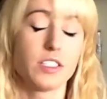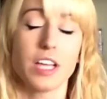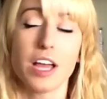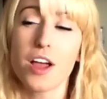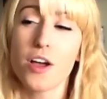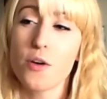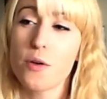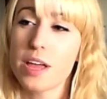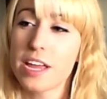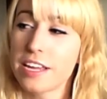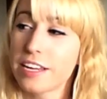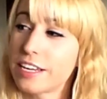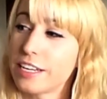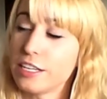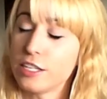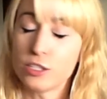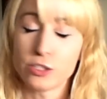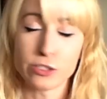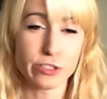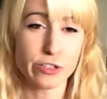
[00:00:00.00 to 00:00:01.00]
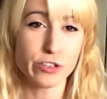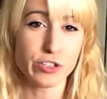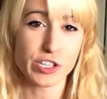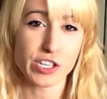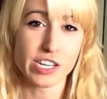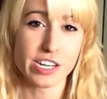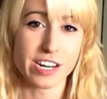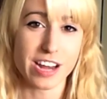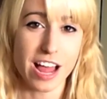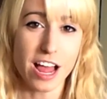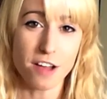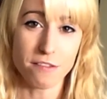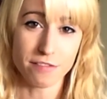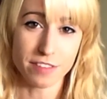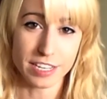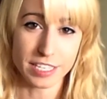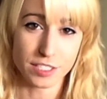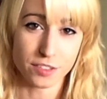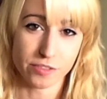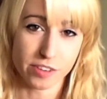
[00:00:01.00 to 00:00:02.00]
So in conclusion of
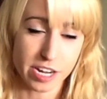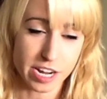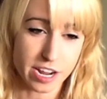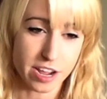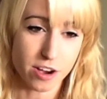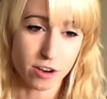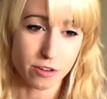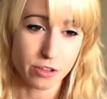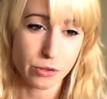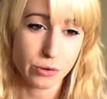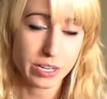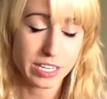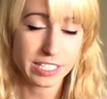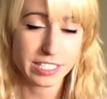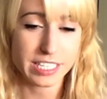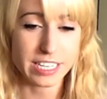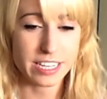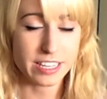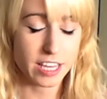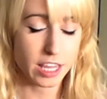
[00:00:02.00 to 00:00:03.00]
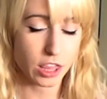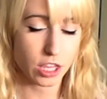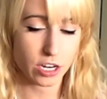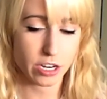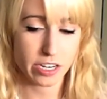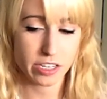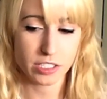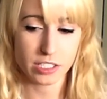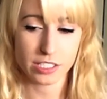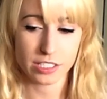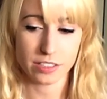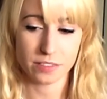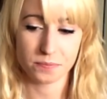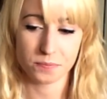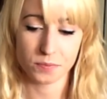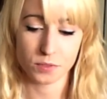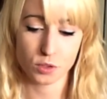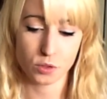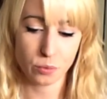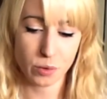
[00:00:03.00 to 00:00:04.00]
this video, you can see that there's
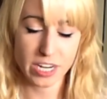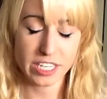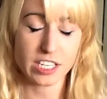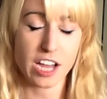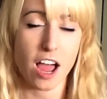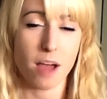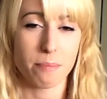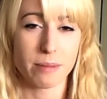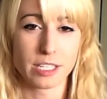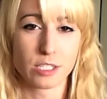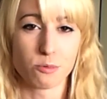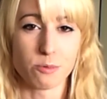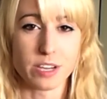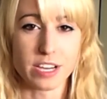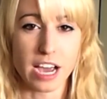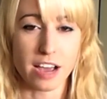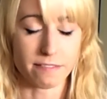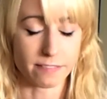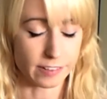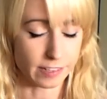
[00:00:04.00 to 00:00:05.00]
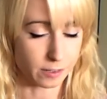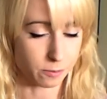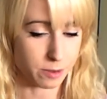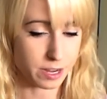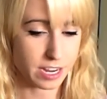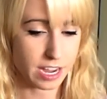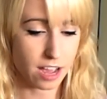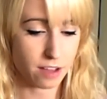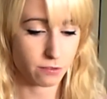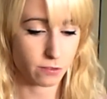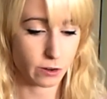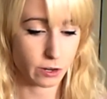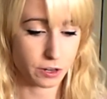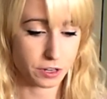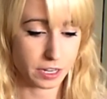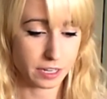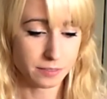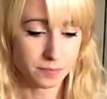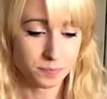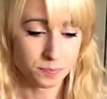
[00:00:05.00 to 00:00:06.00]
3 topics we covered. We
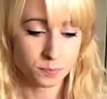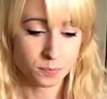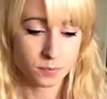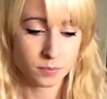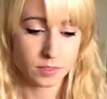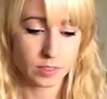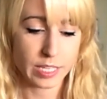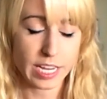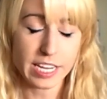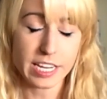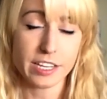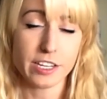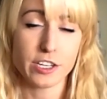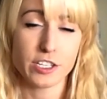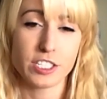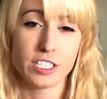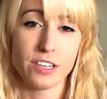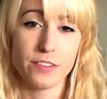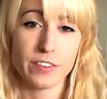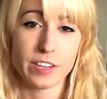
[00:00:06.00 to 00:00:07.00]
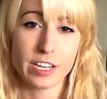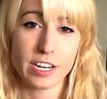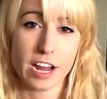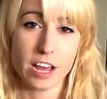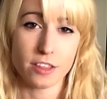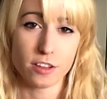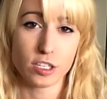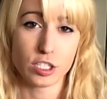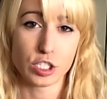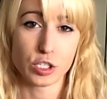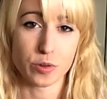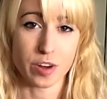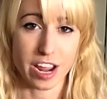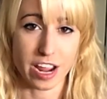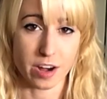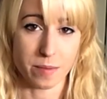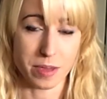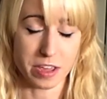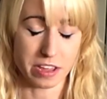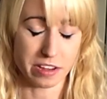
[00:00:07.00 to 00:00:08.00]
covered taking your significant other to an
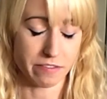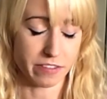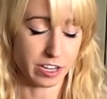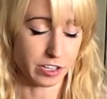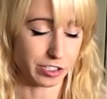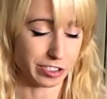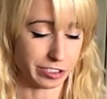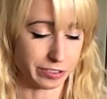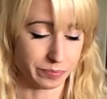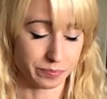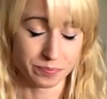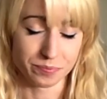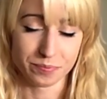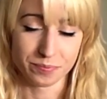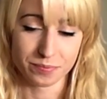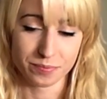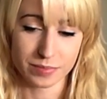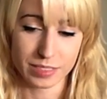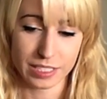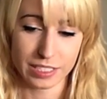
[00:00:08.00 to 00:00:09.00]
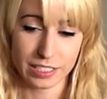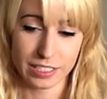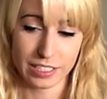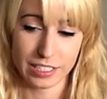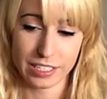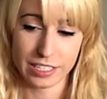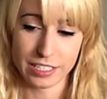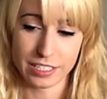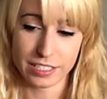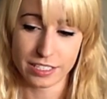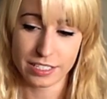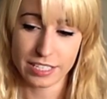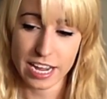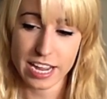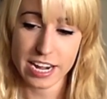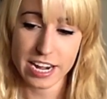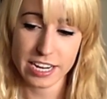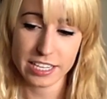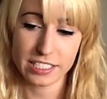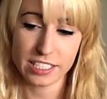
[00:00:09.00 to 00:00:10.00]
anime convention,
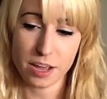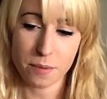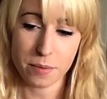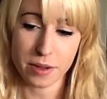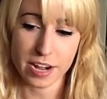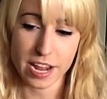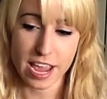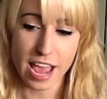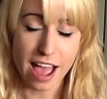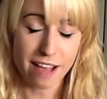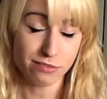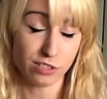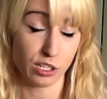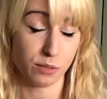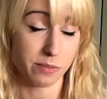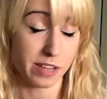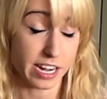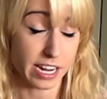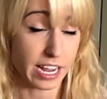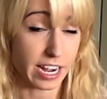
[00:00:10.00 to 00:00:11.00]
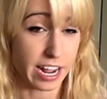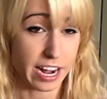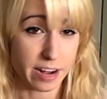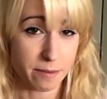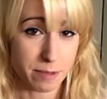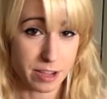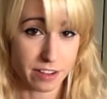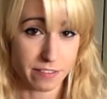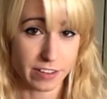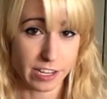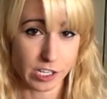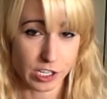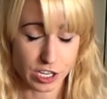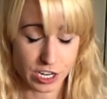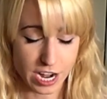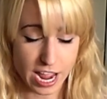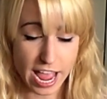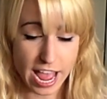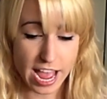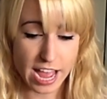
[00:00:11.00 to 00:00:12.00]
dating somebody after meeting at an anime
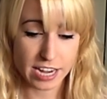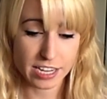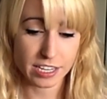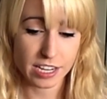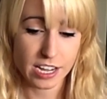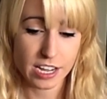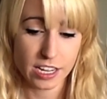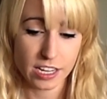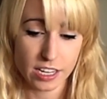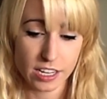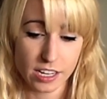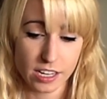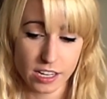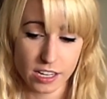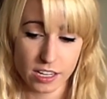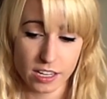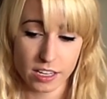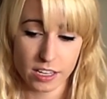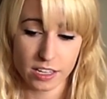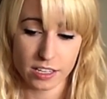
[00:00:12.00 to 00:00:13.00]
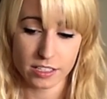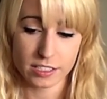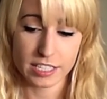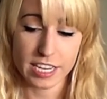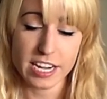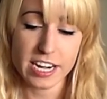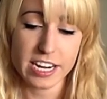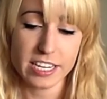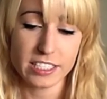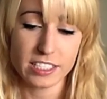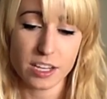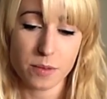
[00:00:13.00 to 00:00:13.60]
convention, and dating